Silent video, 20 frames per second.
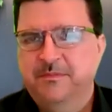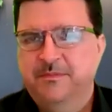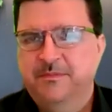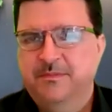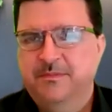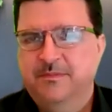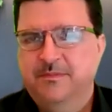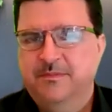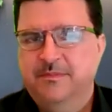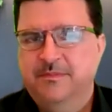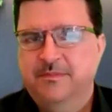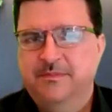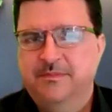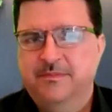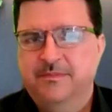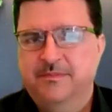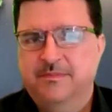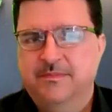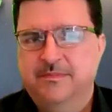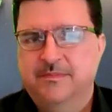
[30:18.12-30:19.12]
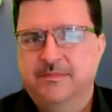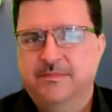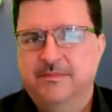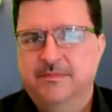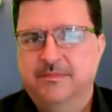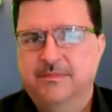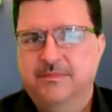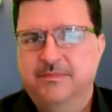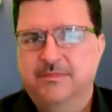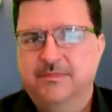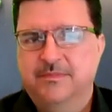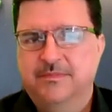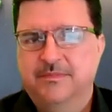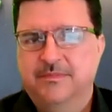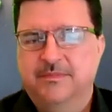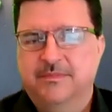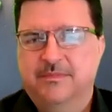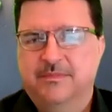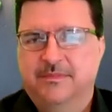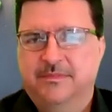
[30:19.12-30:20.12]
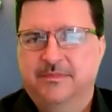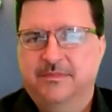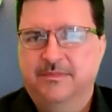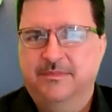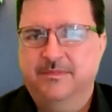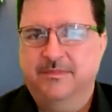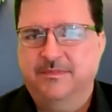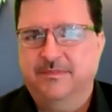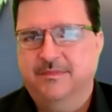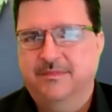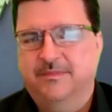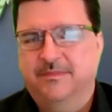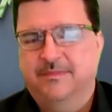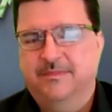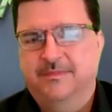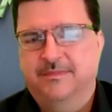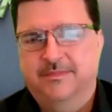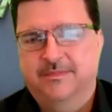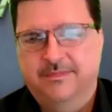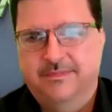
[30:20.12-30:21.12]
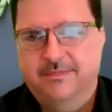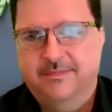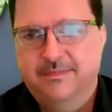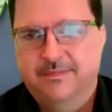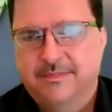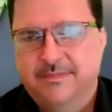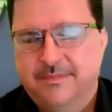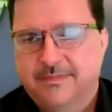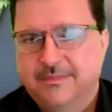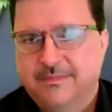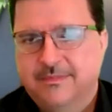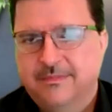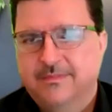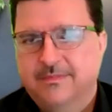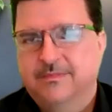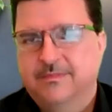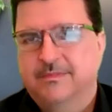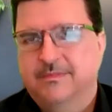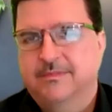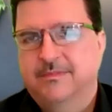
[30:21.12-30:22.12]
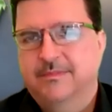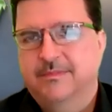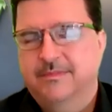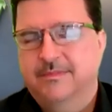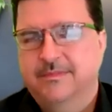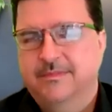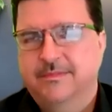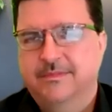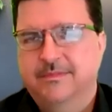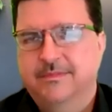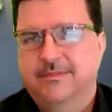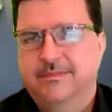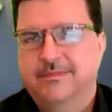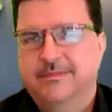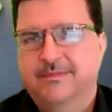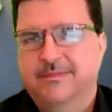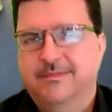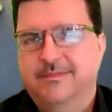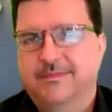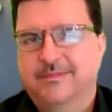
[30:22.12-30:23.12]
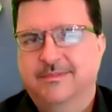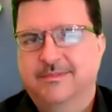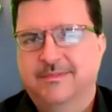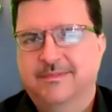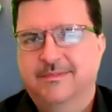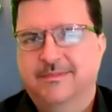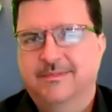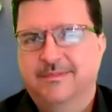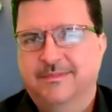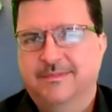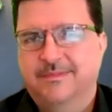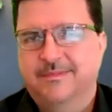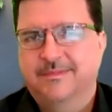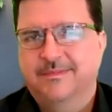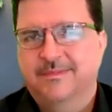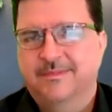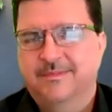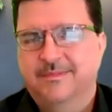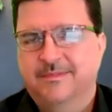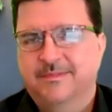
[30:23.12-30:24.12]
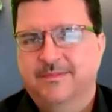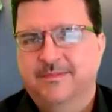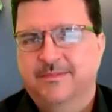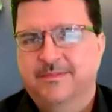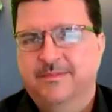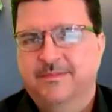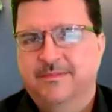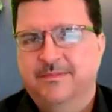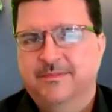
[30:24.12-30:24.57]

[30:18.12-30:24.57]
No words are spoken by the person on screen.